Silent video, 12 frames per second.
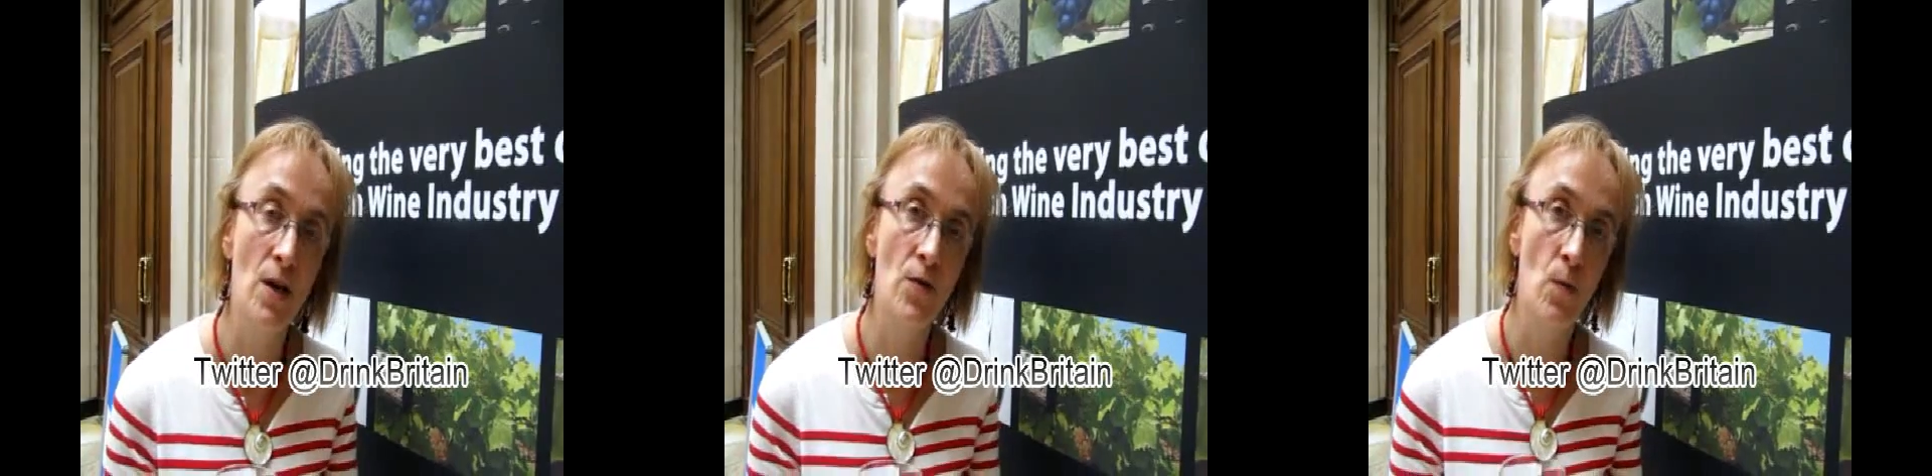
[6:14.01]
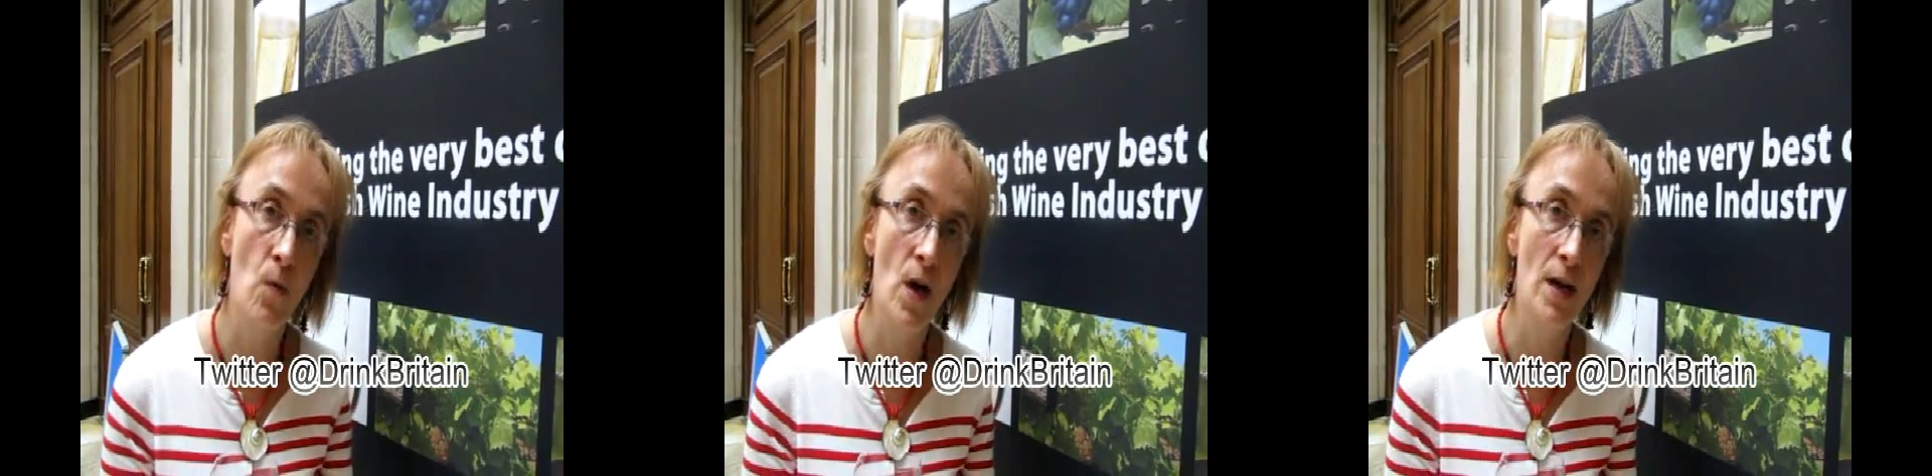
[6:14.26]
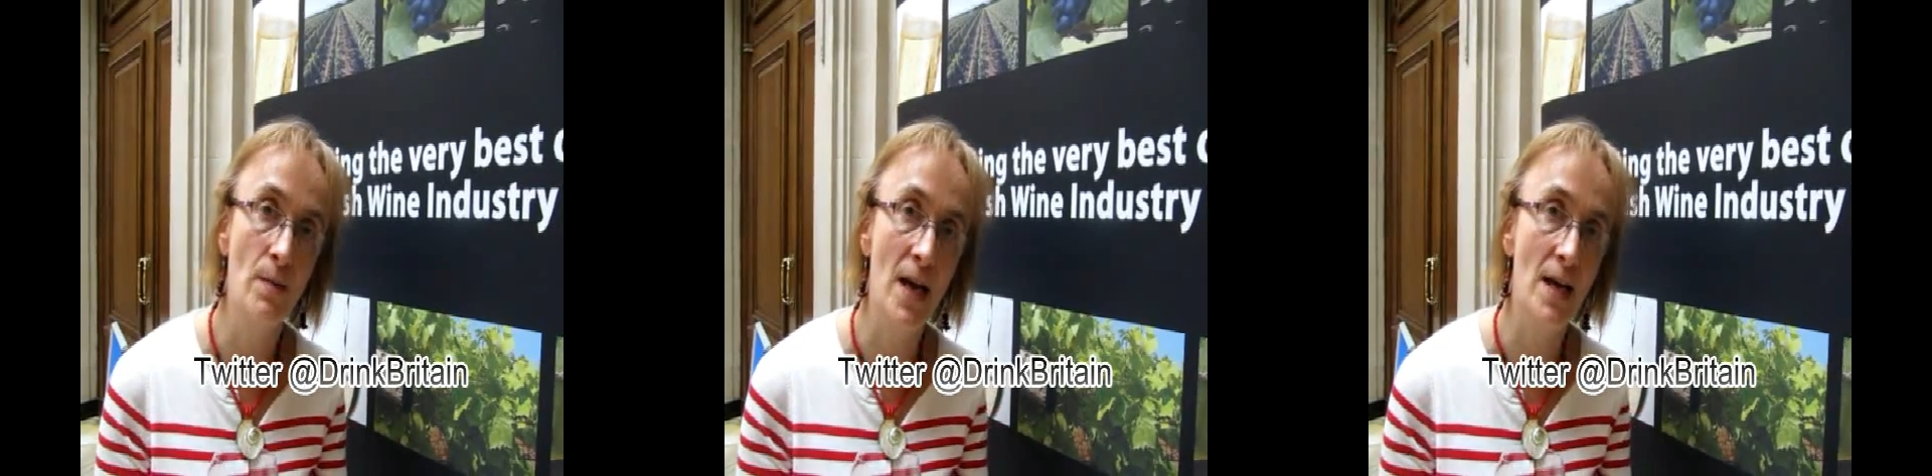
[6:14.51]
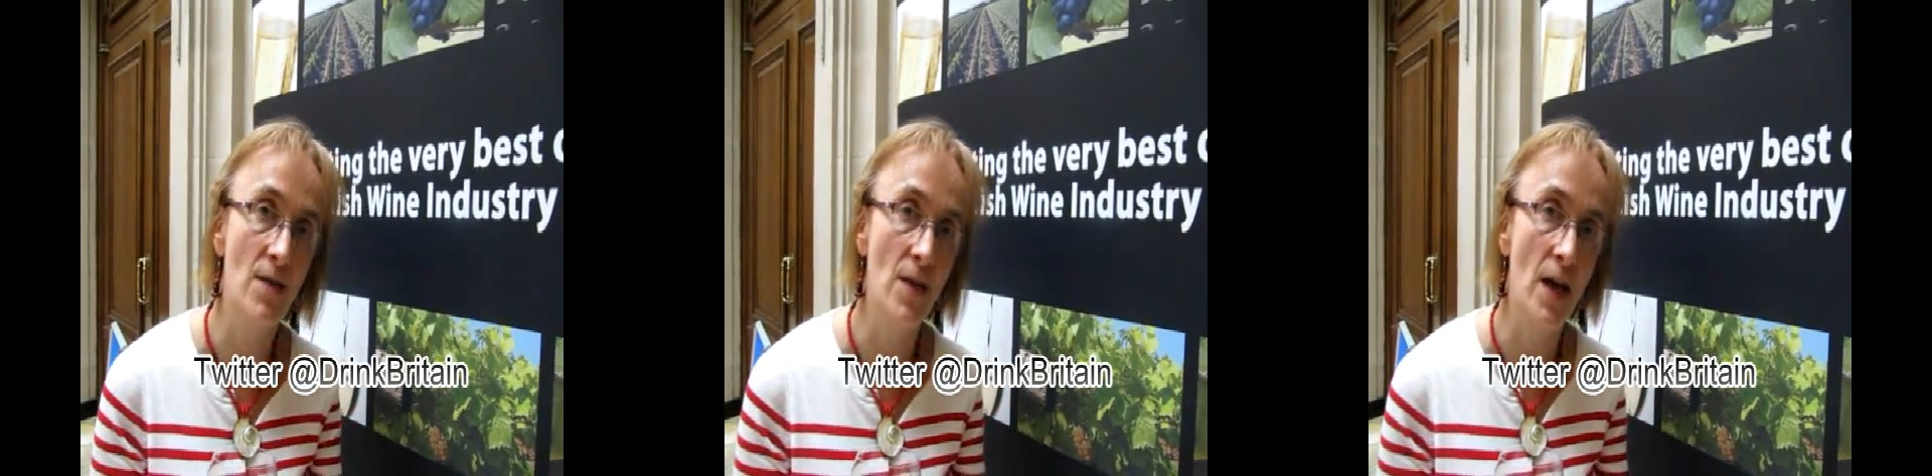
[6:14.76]
the
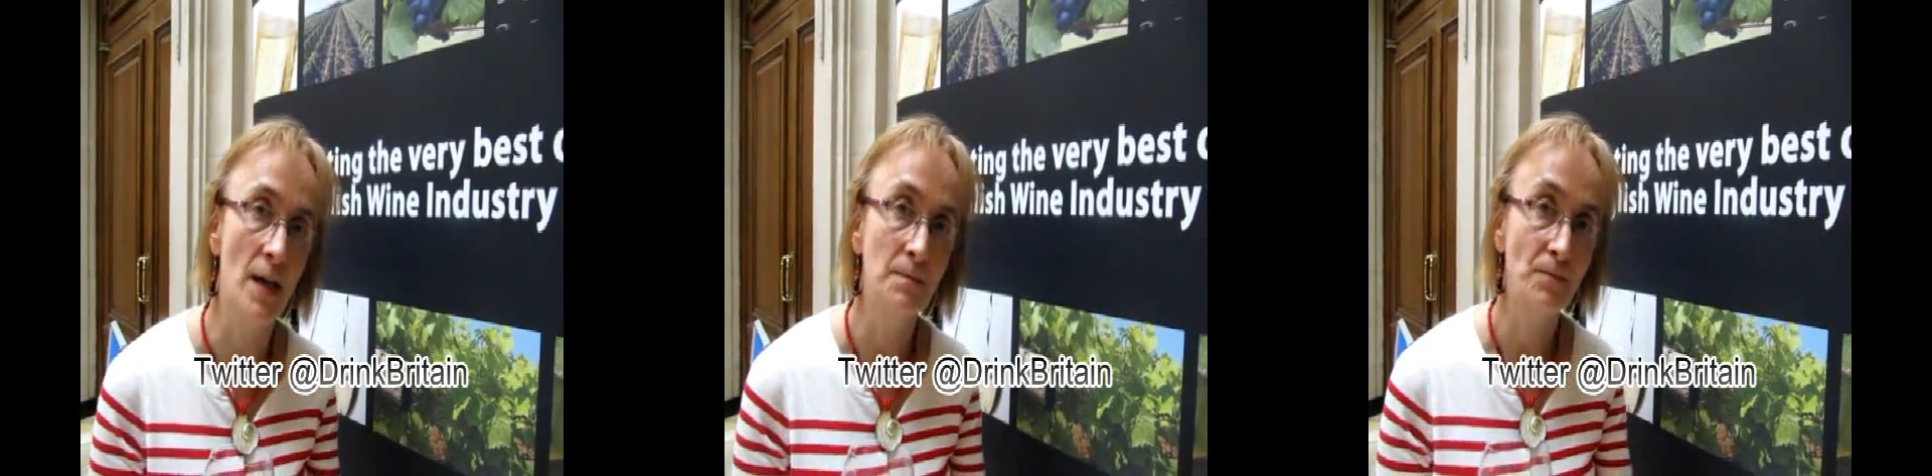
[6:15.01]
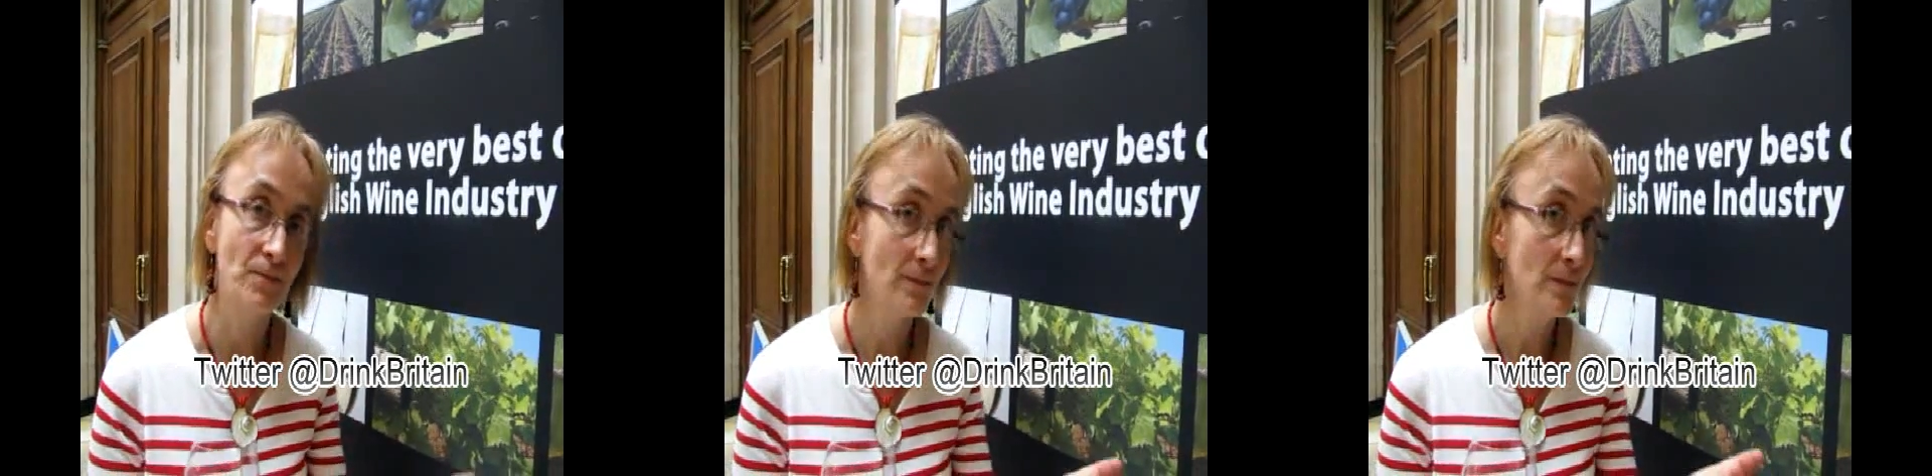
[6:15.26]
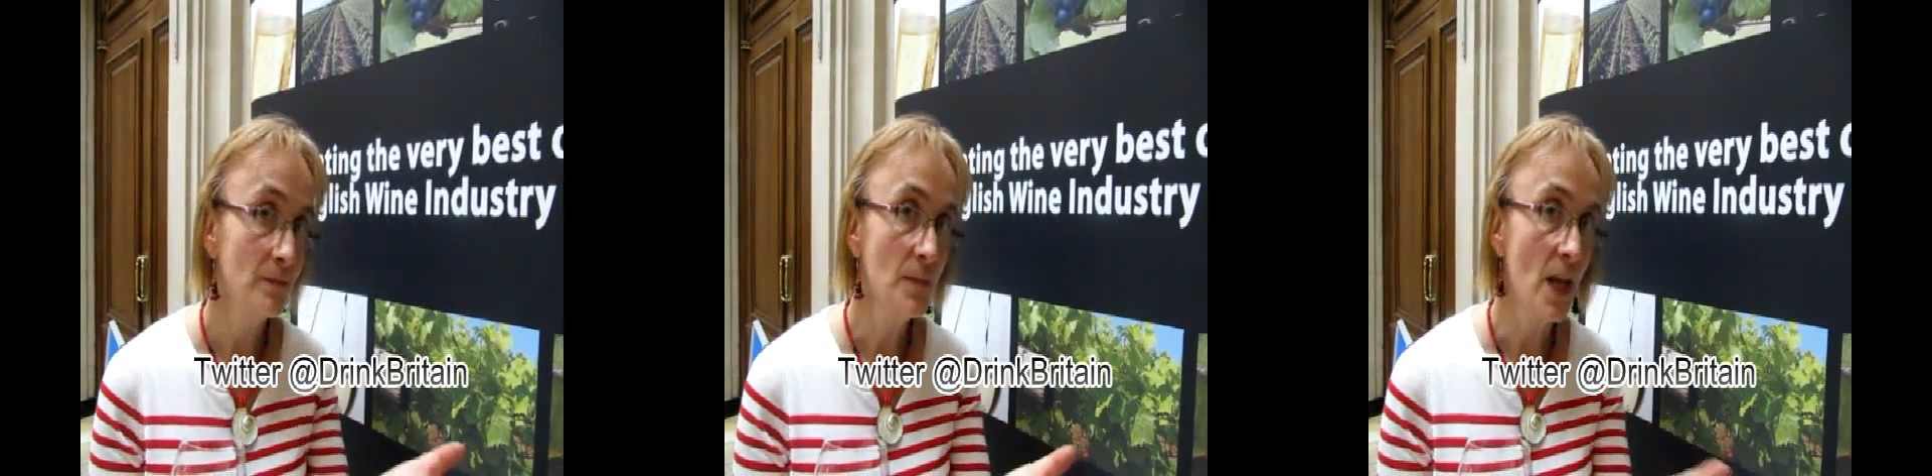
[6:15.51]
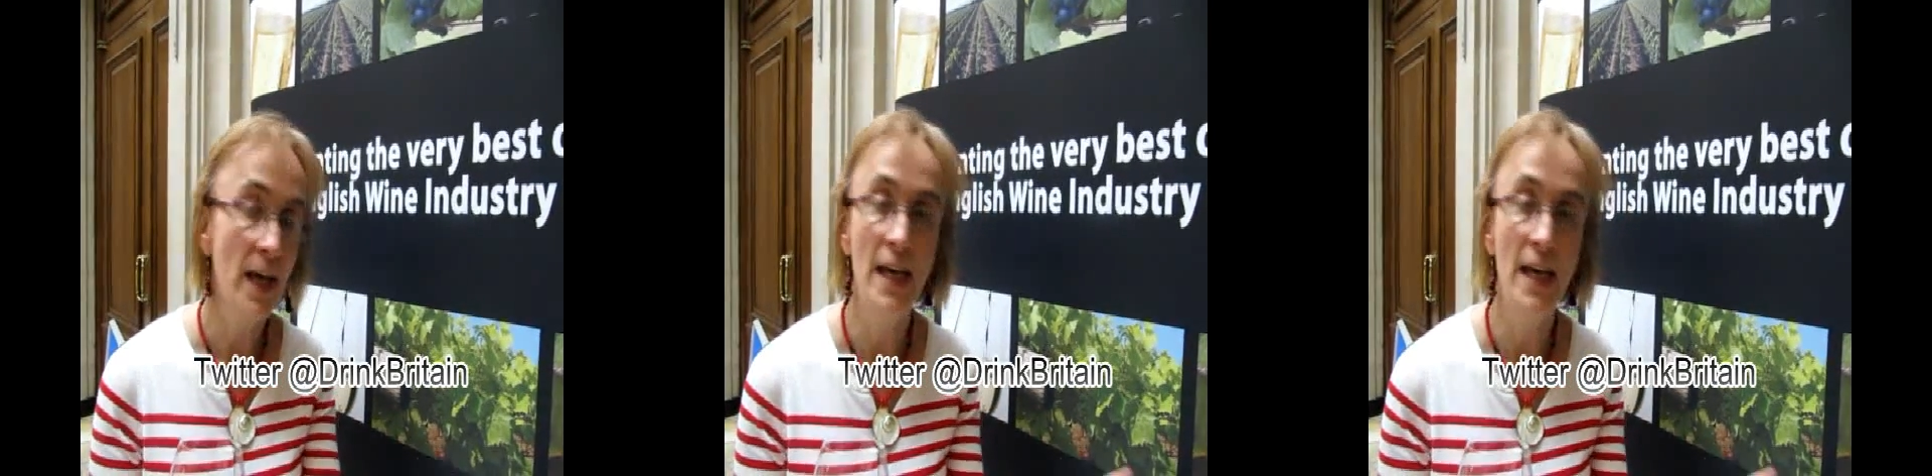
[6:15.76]
winemaker there,